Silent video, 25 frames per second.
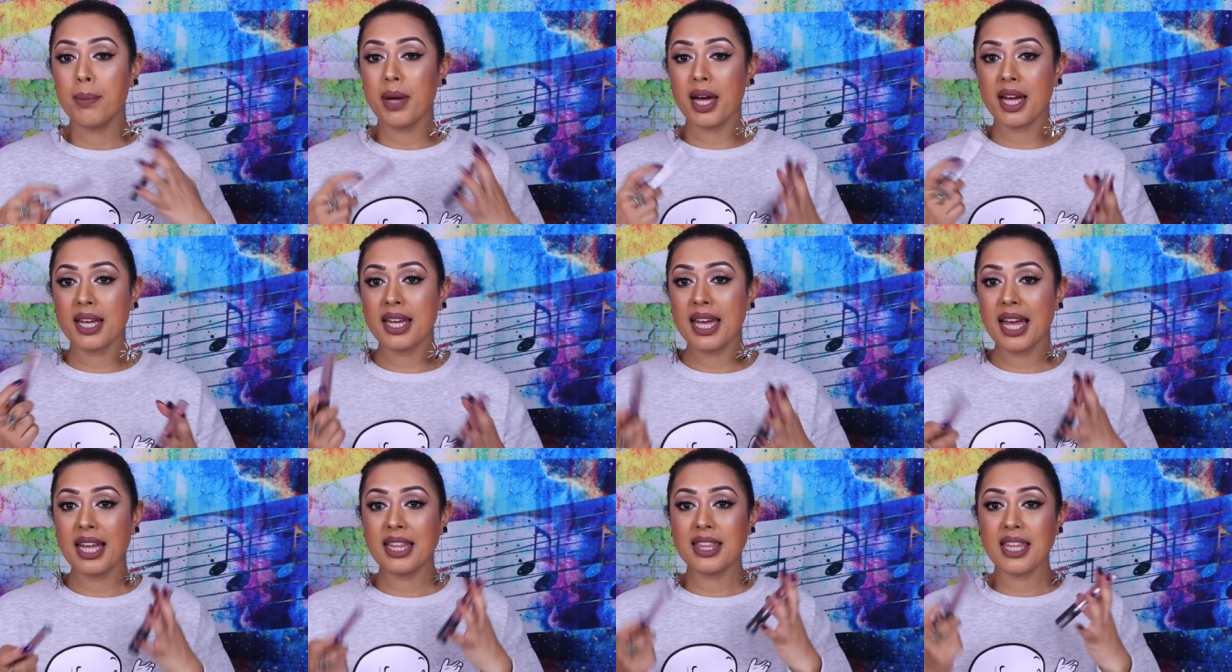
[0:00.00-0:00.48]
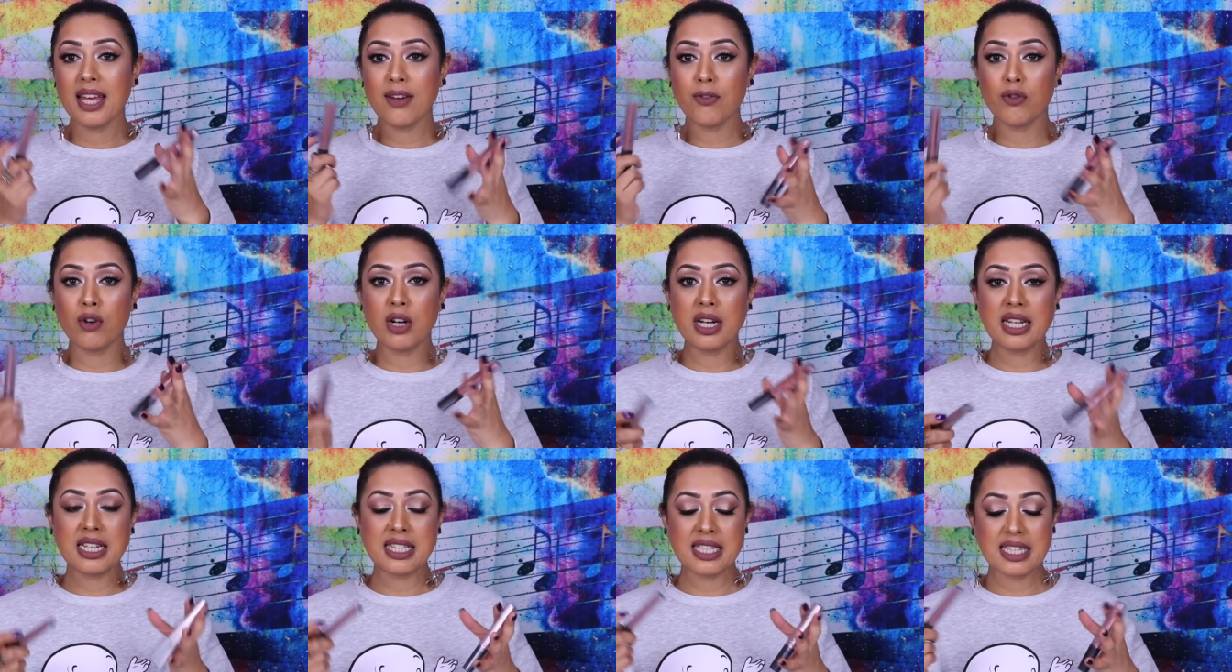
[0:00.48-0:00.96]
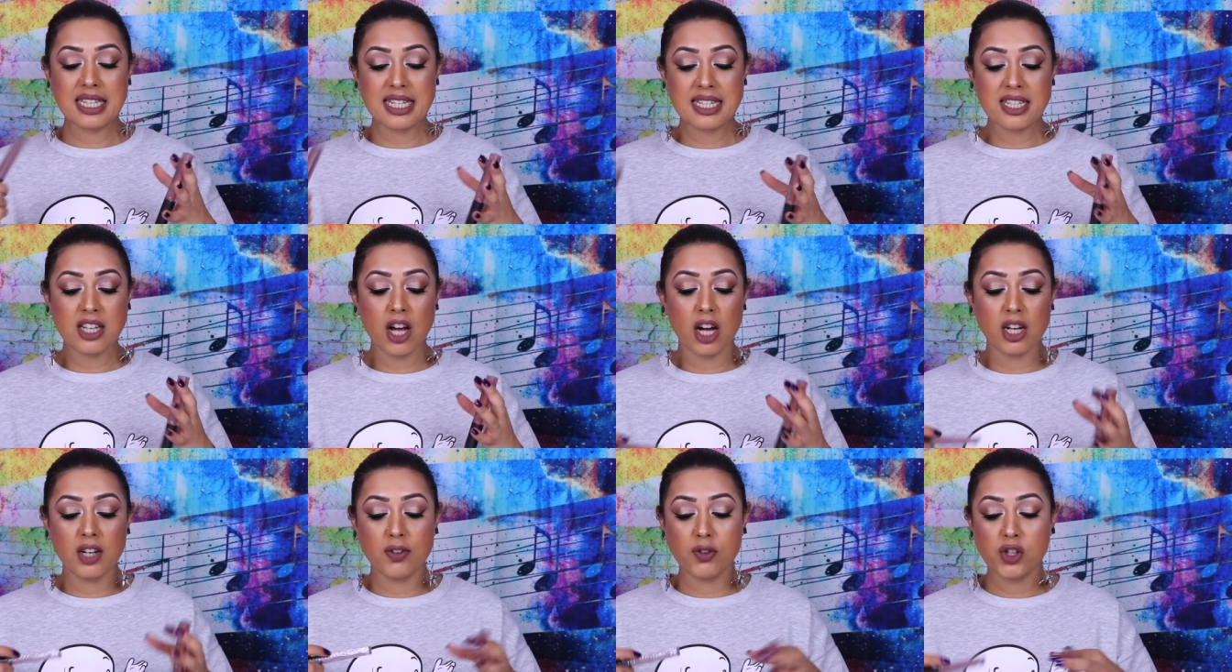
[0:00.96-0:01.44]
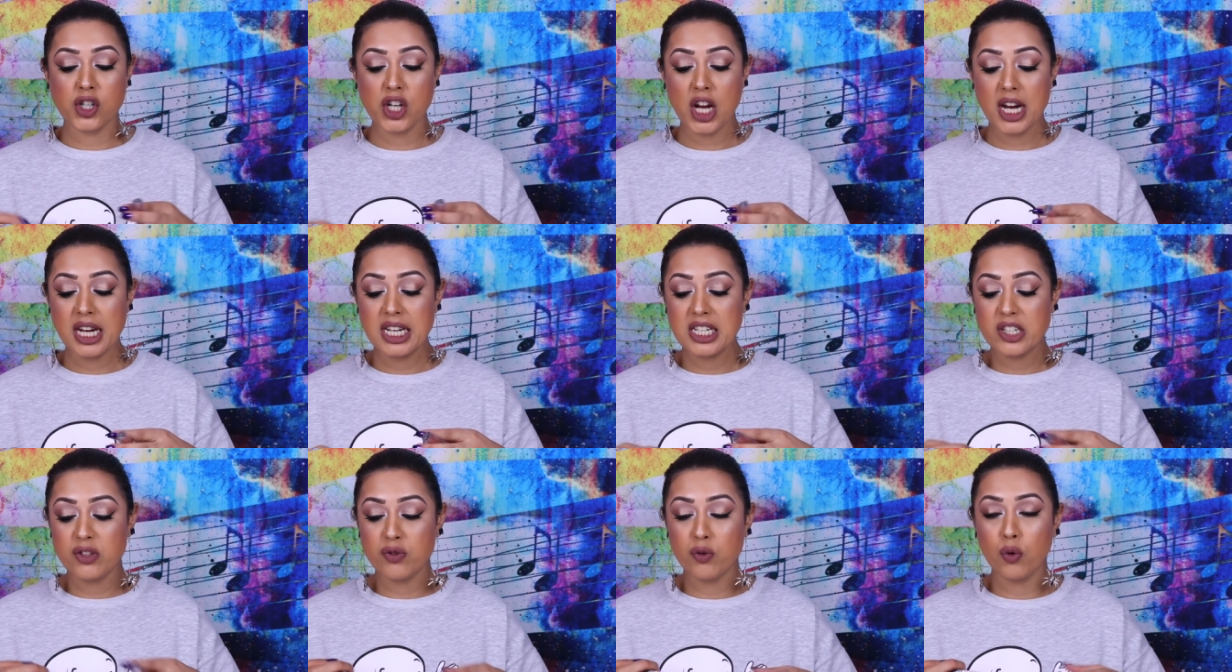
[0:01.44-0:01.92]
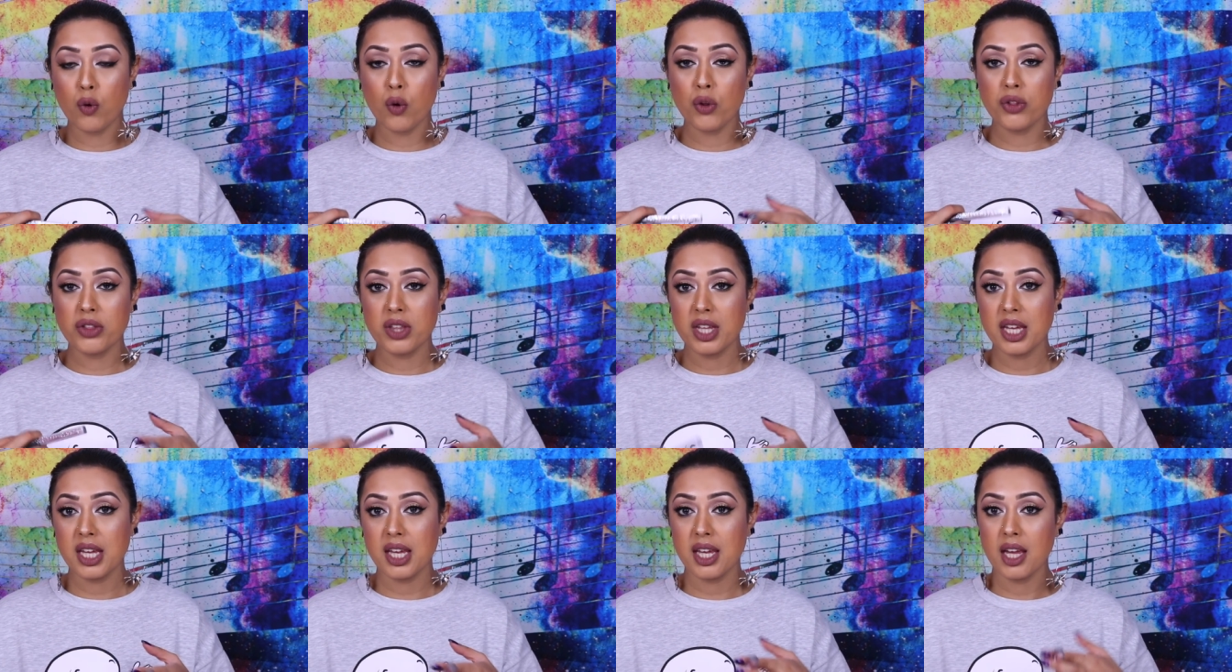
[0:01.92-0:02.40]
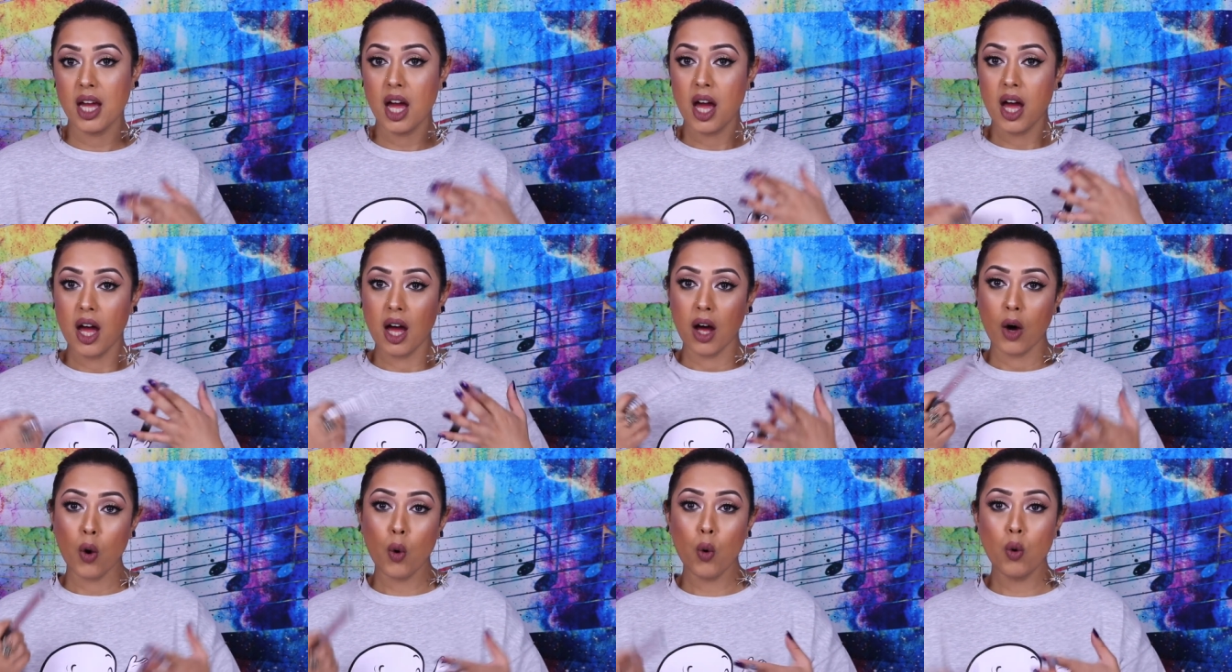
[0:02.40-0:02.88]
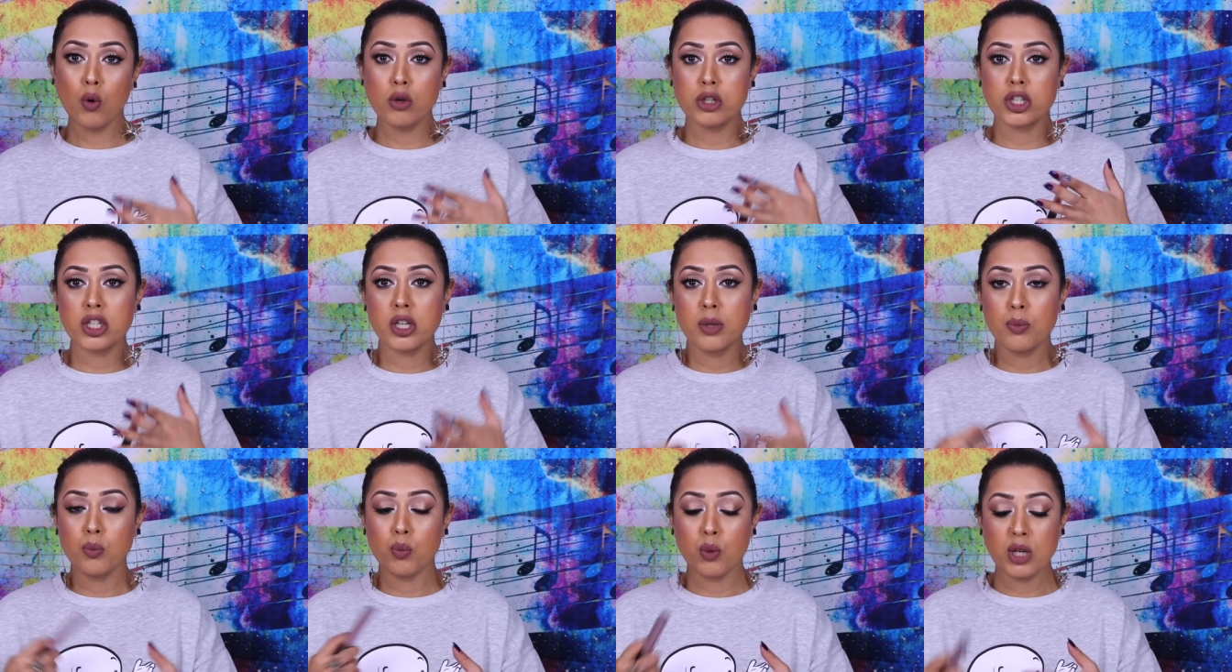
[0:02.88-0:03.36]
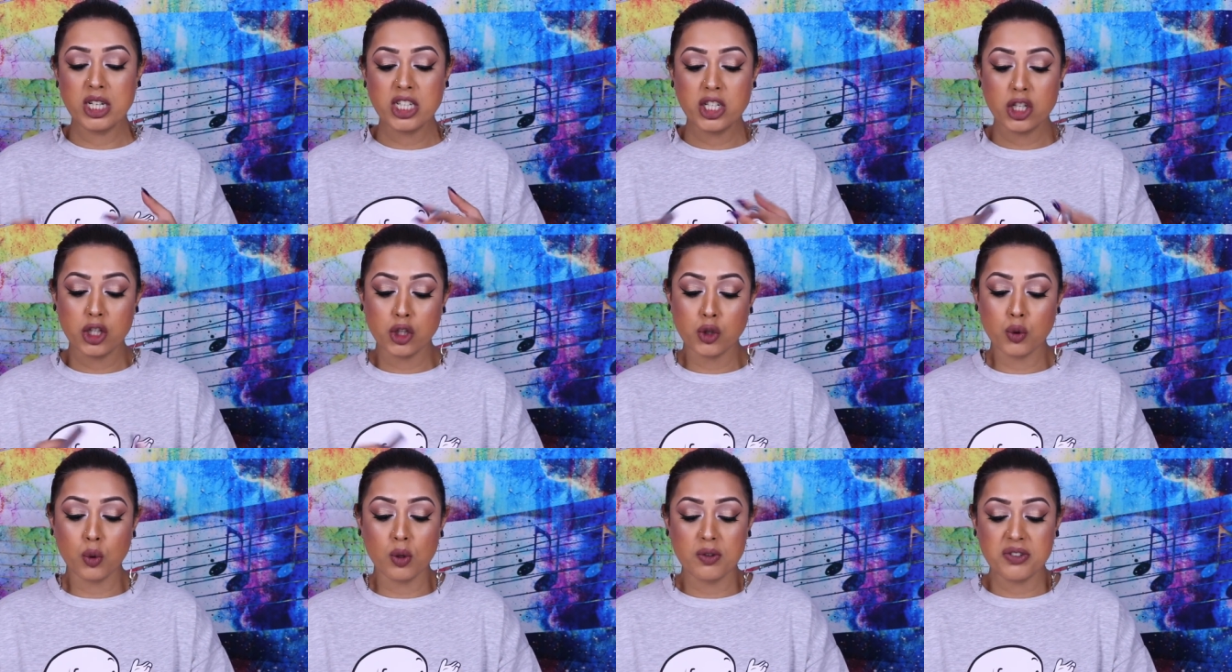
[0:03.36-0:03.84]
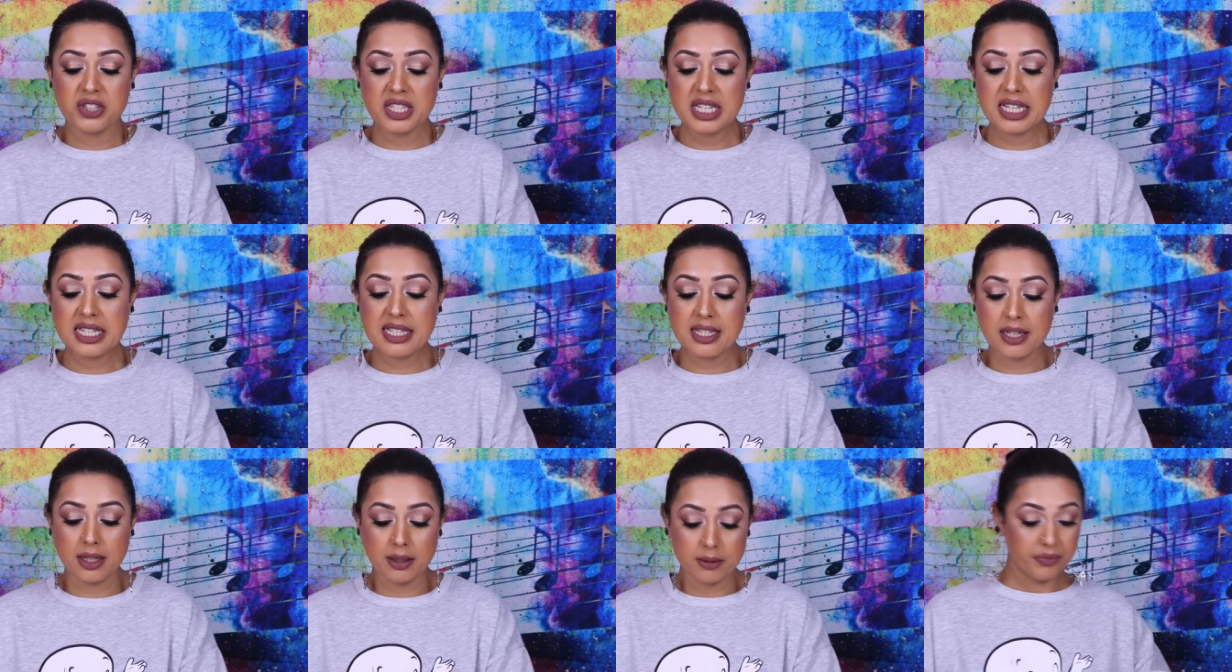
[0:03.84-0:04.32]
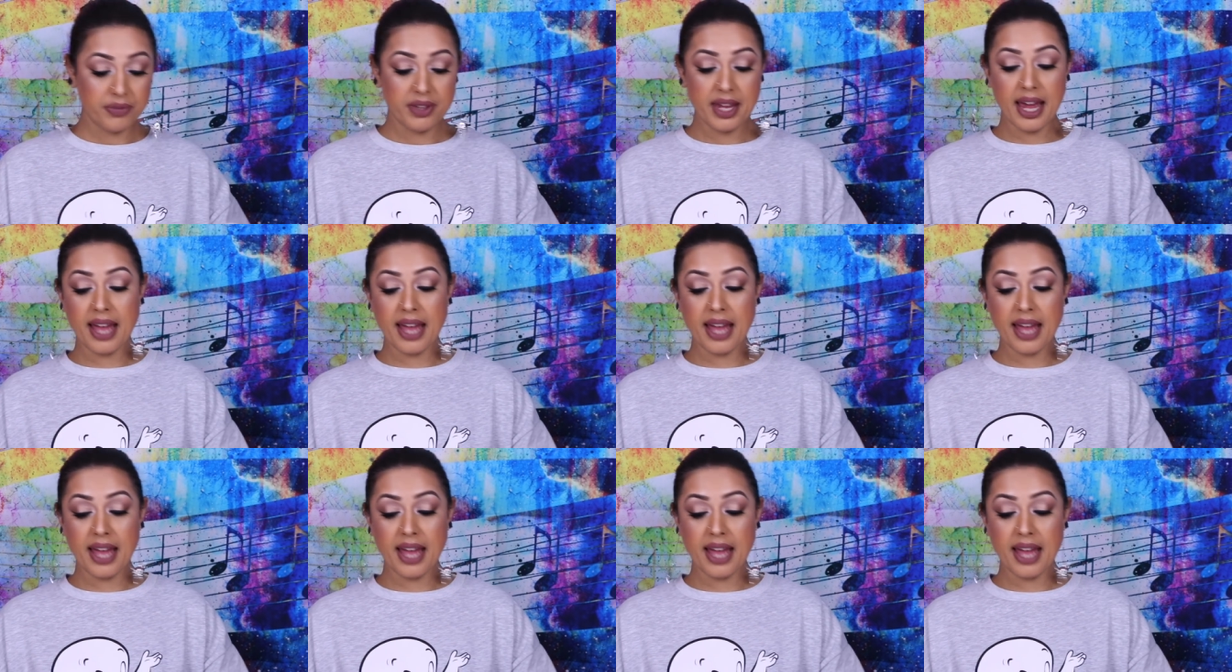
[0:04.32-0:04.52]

But again, they've released these kind of shades for the autumn winter sort of season.